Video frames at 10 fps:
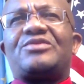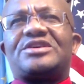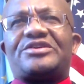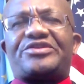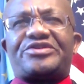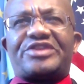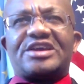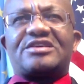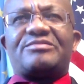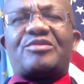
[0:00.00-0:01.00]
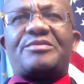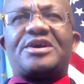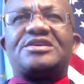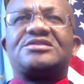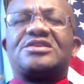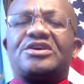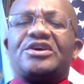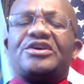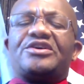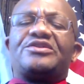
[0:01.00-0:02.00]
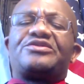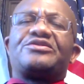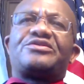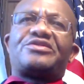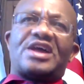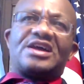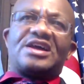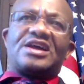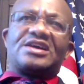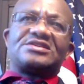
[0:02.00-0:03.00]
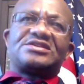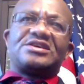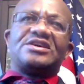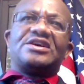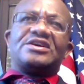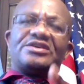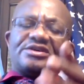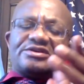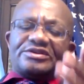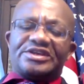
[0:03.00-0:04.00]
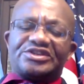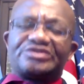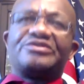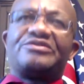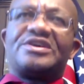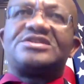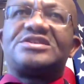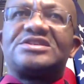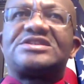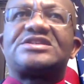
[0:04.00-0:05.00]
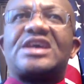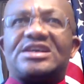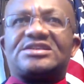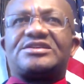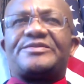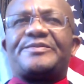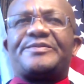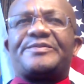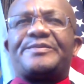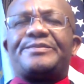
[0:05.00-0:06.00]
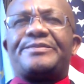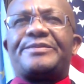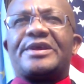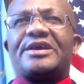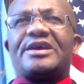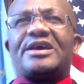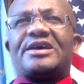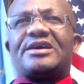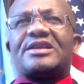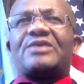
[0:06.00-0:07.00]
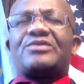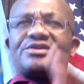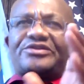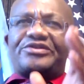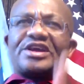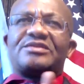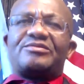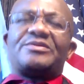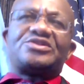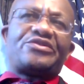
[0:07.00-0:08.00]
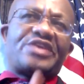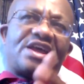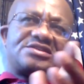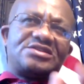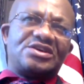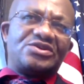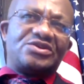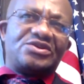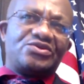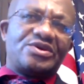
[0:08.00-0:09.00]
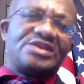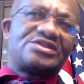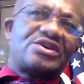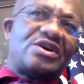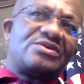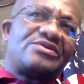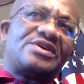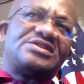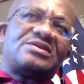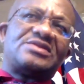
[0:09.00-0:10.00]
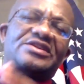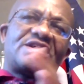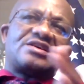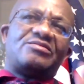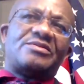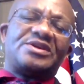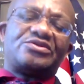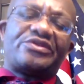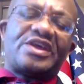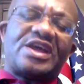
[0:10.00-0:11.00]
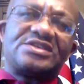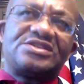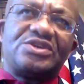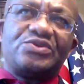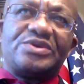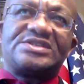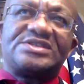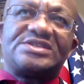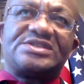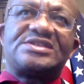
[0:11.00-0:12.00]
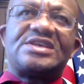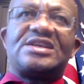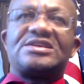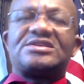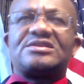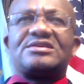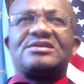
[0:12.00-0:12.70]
want to take a moment to thank this great state. And I want to take a moment to thank the U.S. Congress. I want to take a moment to thank the U.S. Senate.